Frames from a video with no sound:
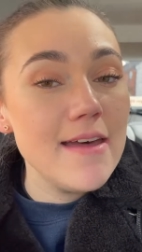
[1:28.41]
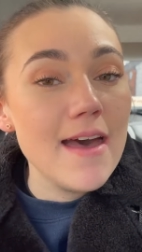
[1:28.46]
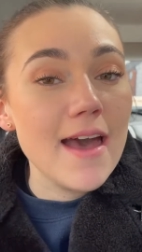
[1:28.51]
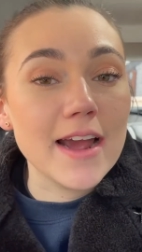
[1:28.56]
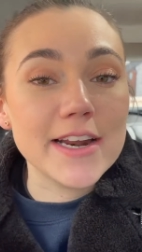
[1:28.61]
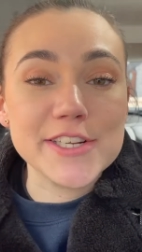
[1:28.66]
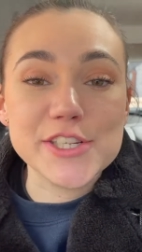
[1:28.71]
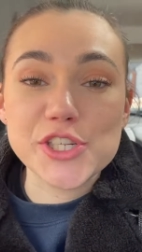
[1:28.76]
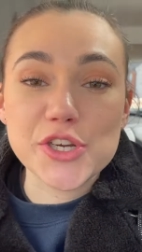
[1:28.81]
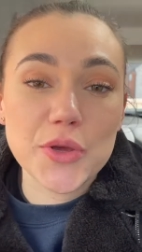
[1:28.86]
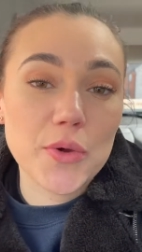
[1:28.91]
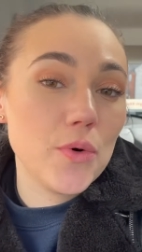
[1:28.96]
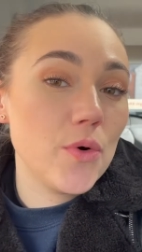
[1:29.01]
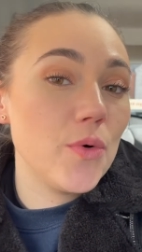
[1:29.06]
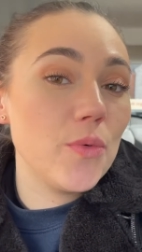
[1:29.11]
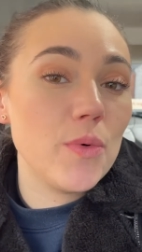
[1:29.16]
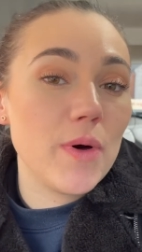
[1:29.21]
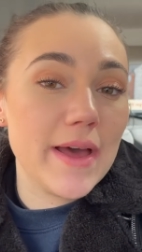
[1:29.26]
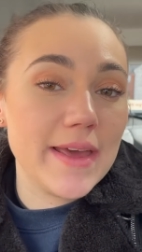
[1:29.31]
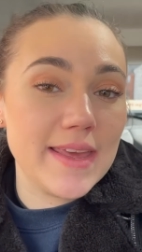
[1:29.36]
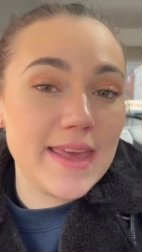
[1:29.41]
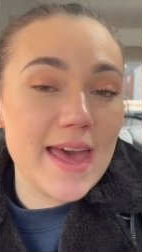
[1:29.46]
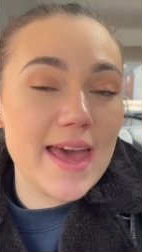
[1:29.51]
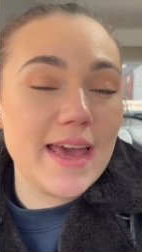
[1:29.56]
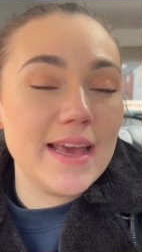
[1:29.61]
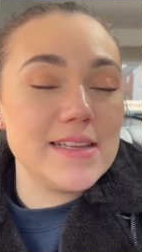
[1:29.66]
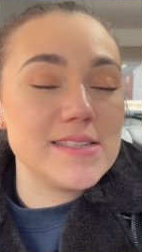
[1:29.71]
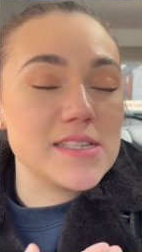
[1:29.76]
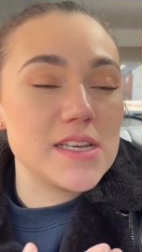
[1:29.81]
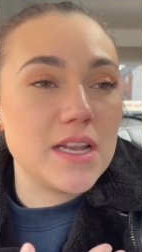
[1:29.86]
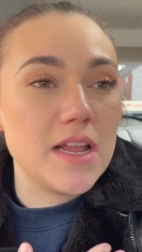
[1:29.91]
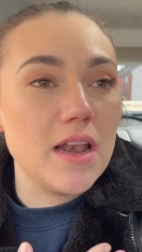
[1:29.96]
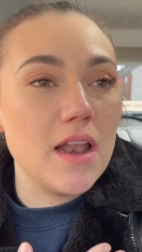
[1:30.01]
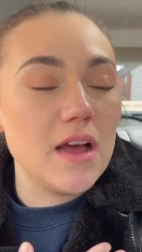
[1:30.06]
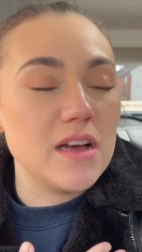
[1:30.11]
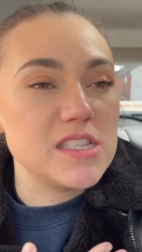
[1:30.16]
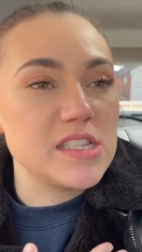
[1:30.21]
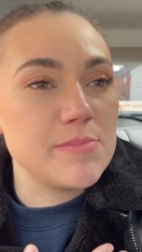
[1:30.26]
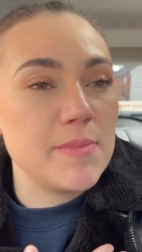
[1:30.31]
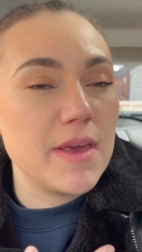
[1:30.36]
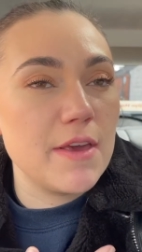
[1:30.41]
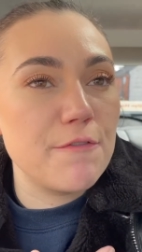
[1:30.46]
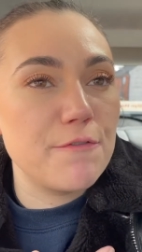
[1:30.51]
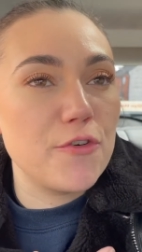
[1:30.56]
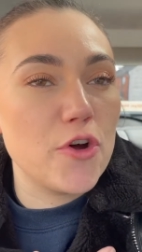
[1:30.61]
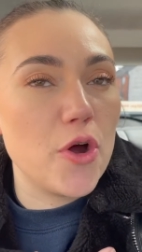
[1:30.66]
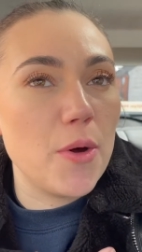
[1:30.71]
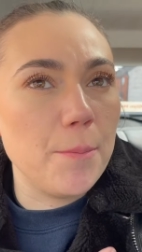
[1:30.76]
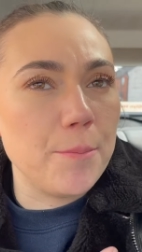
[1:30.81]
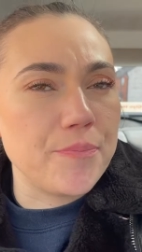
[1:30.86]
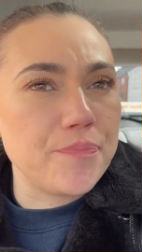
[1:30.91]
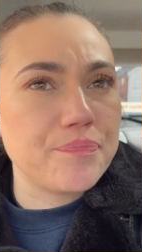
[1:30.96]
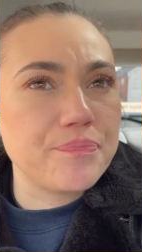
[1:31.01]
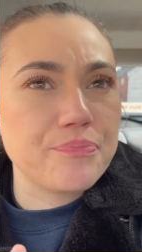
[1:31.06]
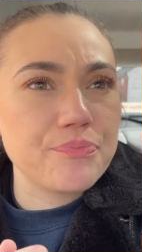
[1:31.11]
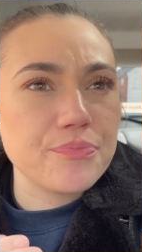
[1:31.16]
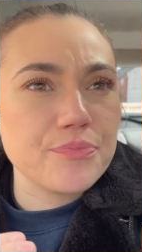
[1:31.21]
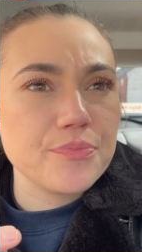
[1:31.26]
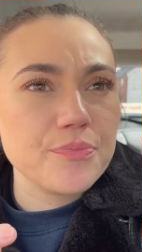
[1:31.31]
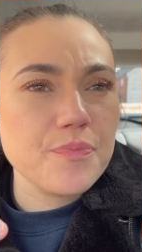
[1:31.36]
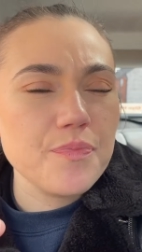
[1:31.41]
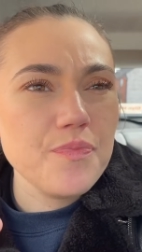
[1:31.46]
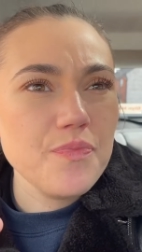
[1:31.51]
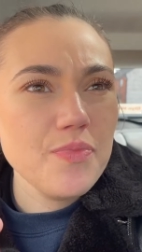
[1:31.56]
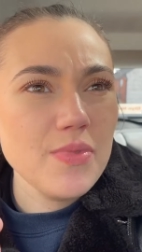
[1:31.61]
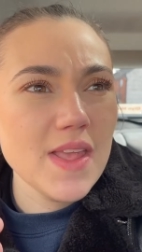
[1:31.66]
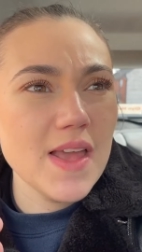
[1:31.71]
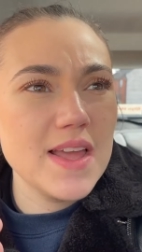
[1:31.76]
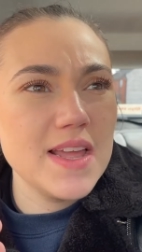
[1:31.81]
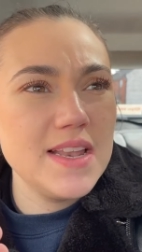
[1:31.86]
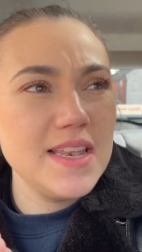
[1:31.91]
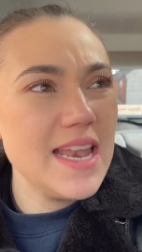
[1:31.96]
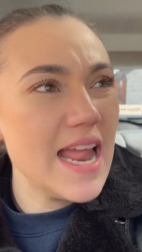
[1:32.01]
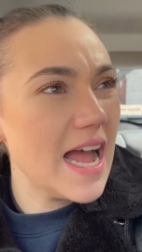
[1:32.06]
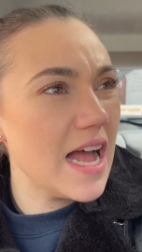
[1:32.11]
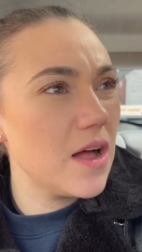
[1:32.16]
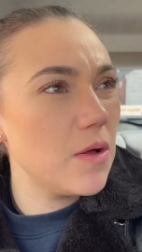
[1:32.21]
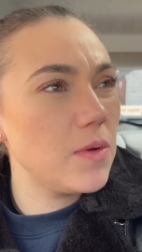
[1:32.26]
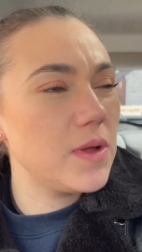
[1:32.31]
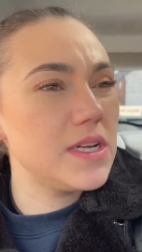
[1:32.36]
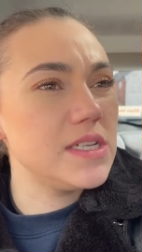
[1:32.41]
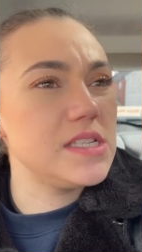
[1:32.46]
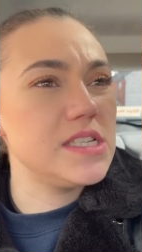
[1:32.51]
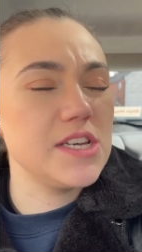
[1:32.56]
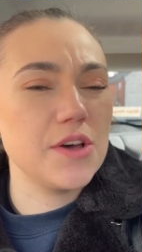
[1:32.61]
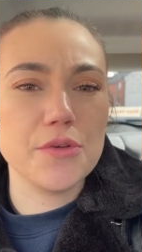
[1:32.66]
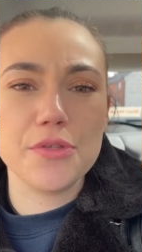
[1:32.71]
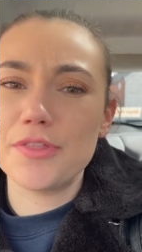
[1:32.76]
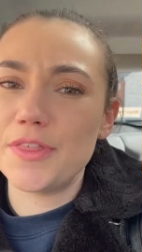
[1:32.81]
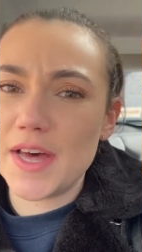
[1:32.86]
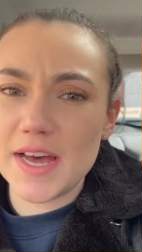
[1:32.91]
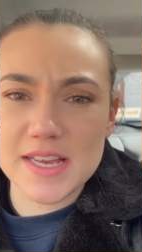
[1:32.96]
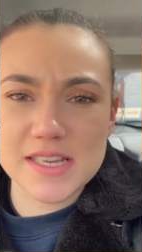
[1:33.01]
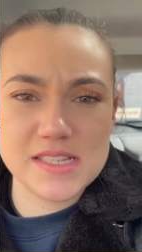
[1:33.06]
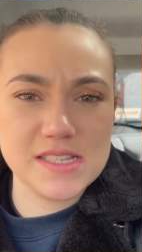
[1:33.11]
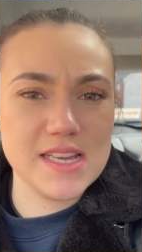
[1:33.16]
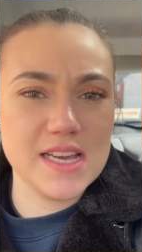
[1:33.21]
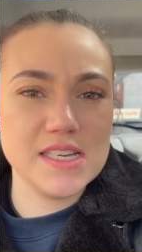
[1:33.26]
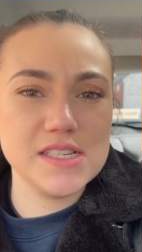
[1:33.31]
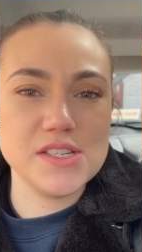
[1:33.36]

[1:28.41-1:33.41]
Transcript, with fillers: I'm going to show you all what I get. It's going to last me from now until Thursday.